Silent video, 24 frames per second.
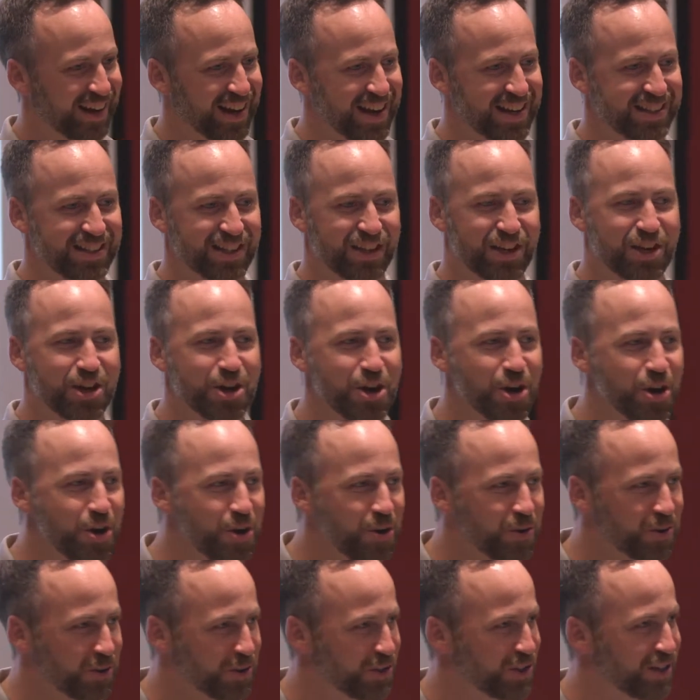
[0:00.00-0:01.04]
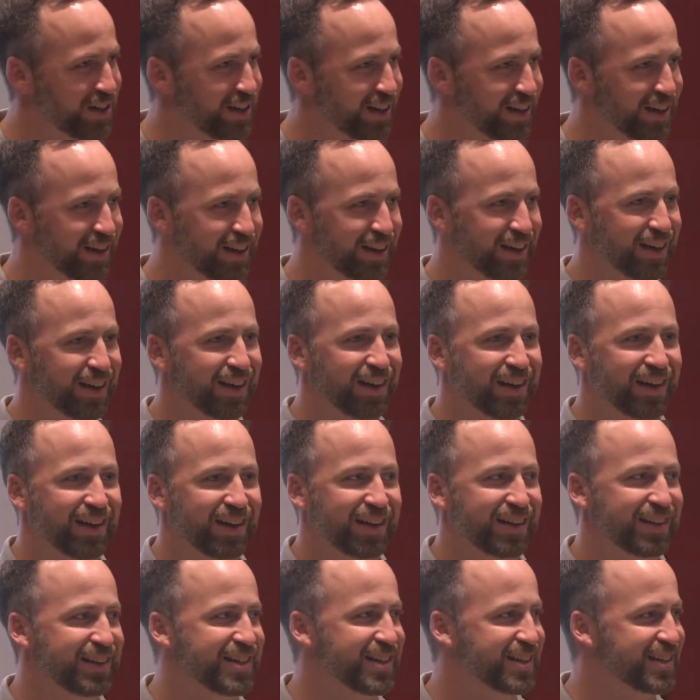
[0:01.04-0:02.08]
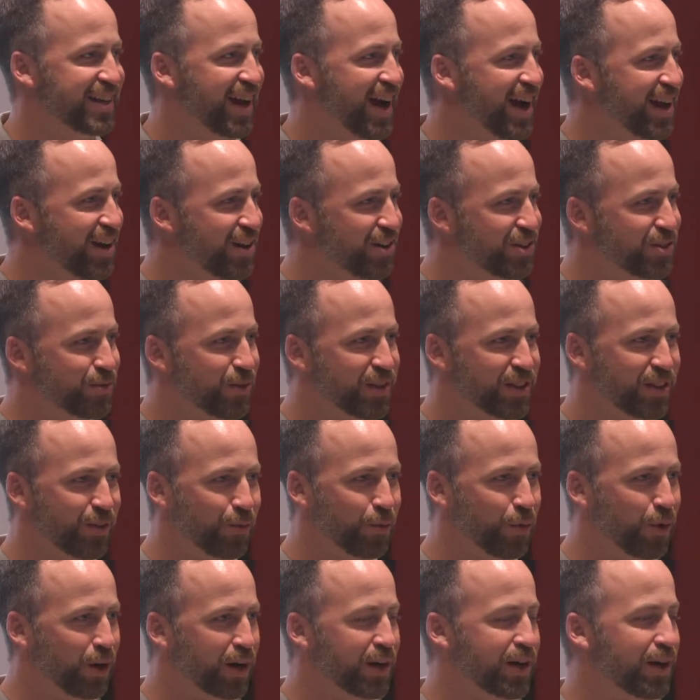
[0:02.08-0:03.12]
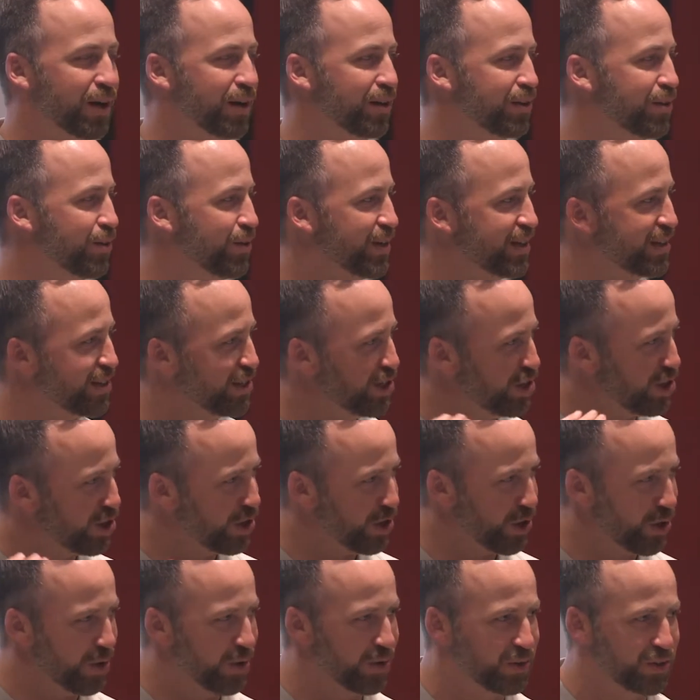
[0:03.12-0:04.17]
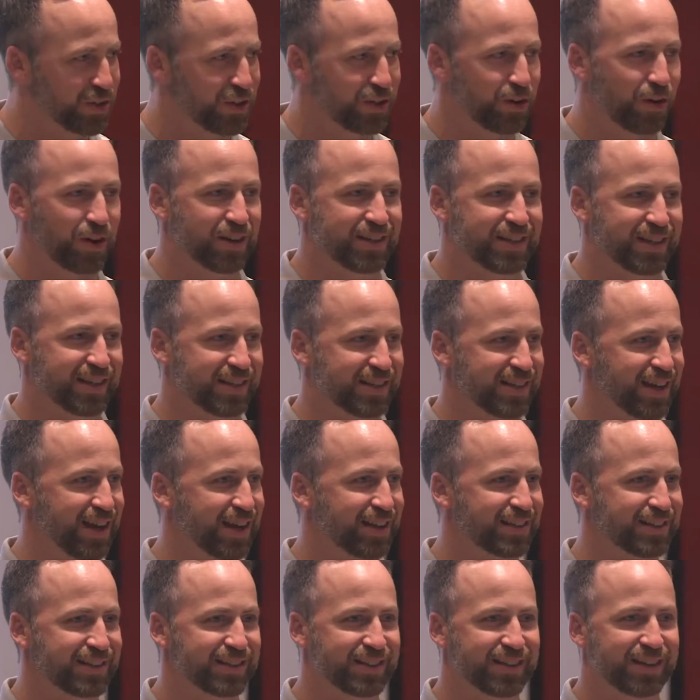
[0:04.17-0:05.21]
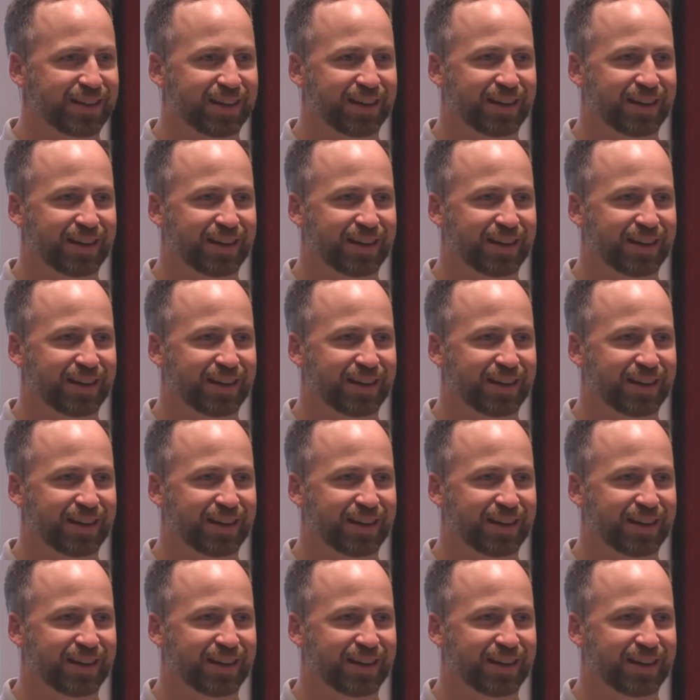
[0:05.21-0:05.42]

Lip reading: It's huge. Designers, what the work y'all do is huge to our success.